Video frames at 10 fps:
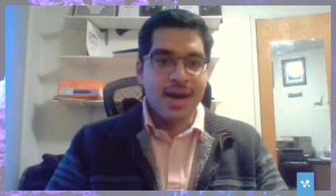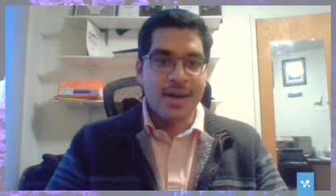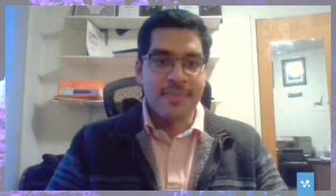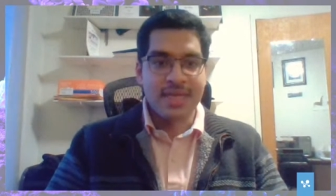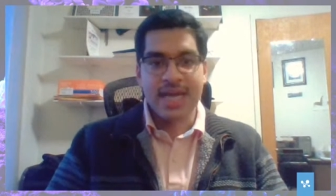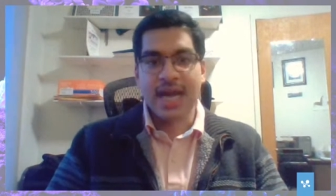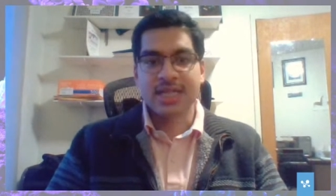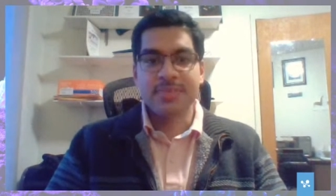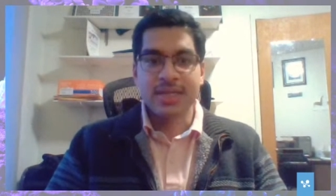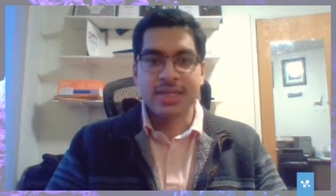
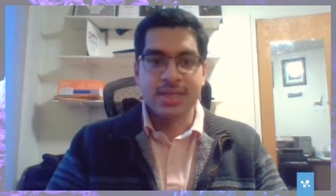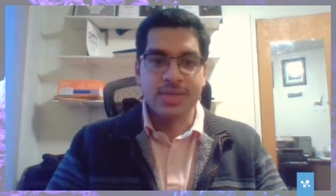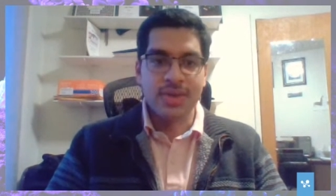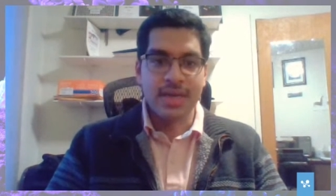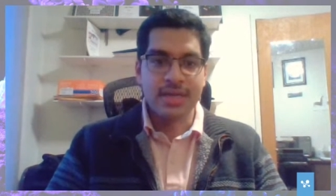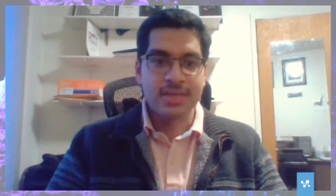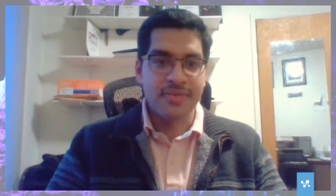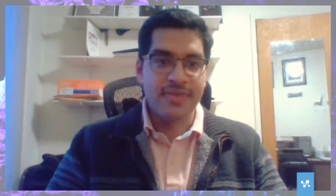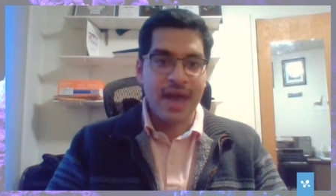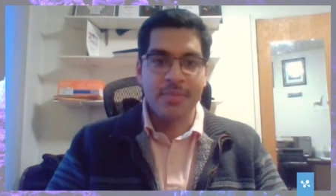attachment to doing
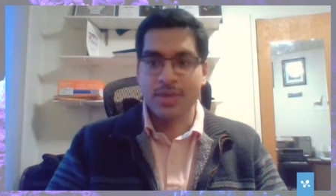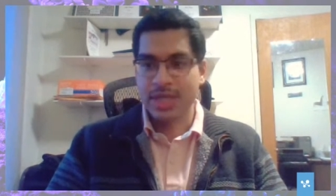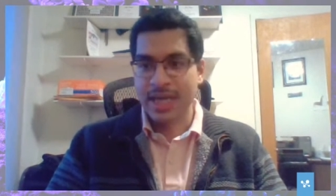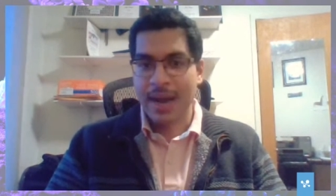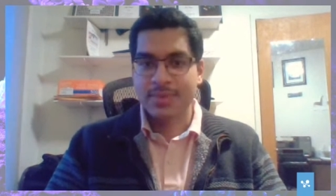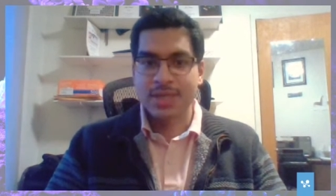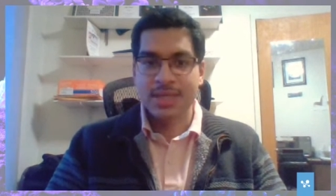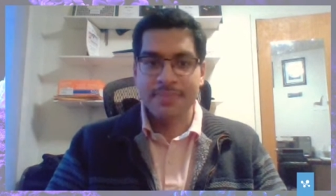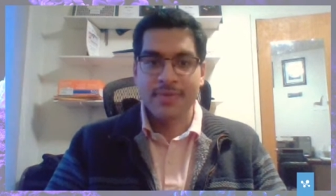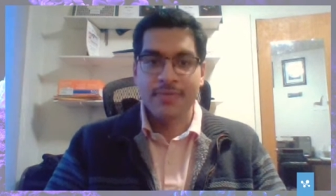some of that motion capture
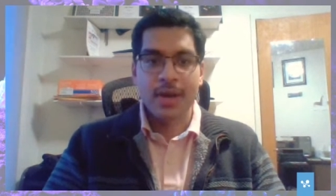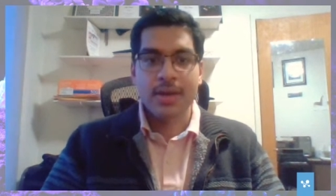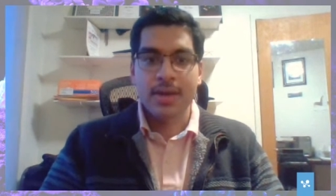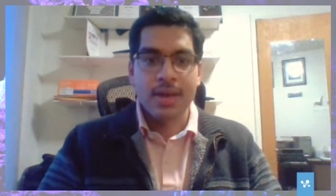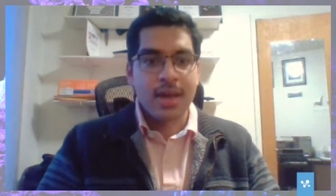type of work.